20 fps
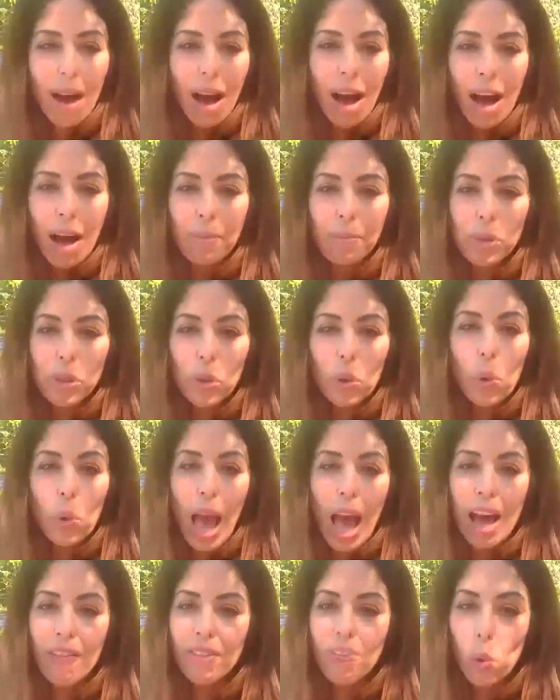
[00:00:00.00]
Um, so
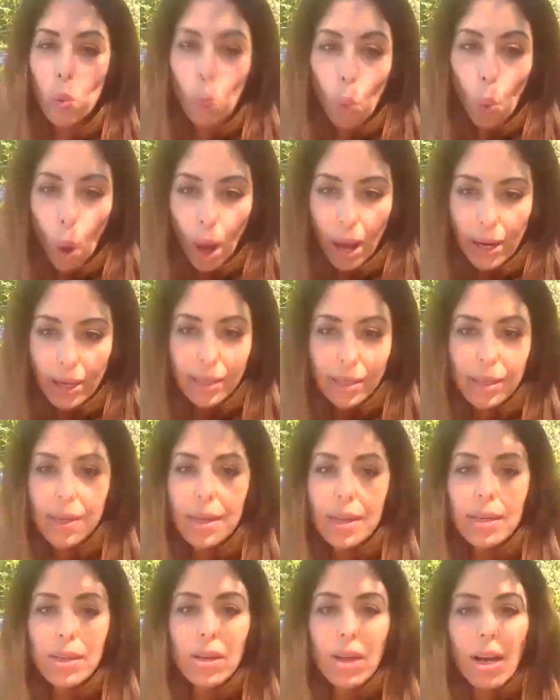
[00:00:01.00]
having one
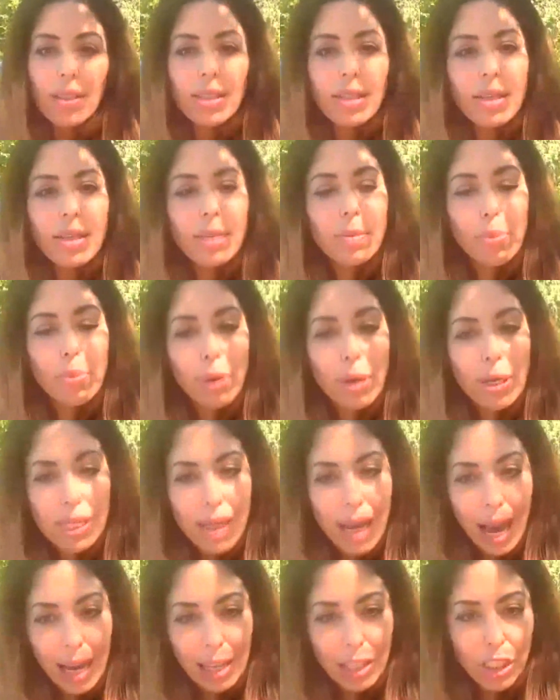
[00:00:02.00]
doesn't
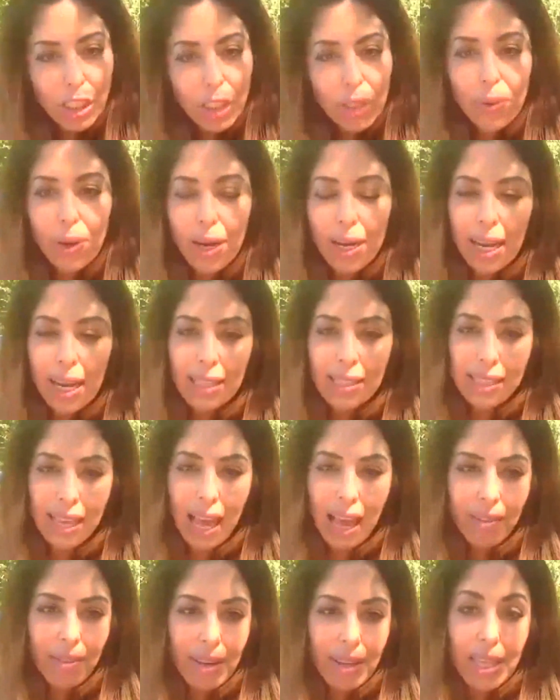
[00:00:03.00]
protect you against
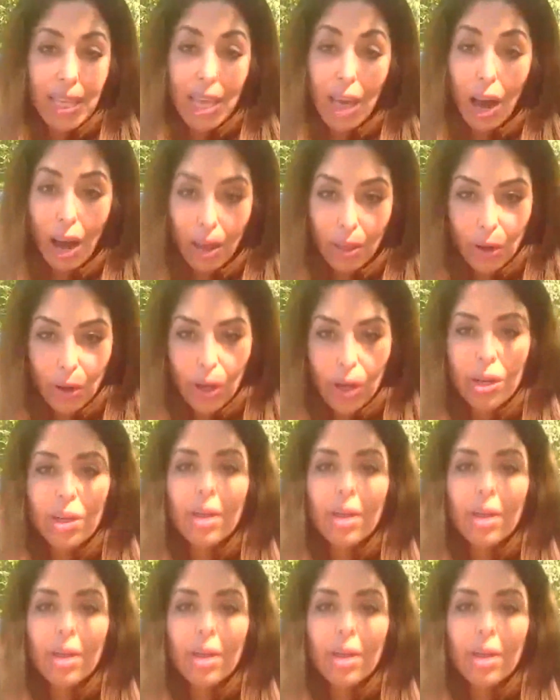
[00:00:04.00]
having the other.